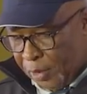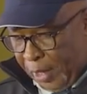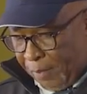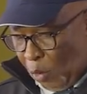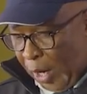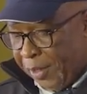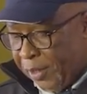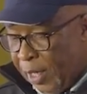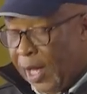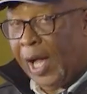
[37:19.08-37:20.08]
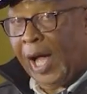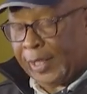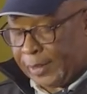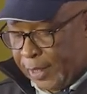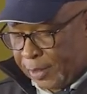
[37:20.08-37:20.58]
Number one,
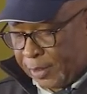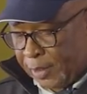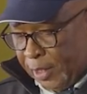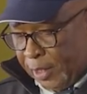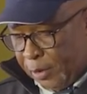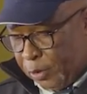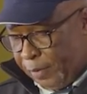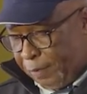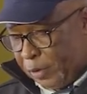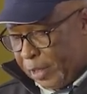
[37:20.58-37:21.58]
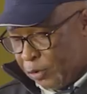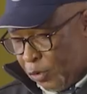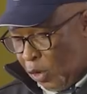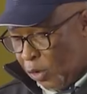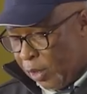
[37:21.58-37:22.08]
access to the voters'
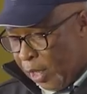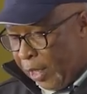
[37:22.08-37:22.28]
roll.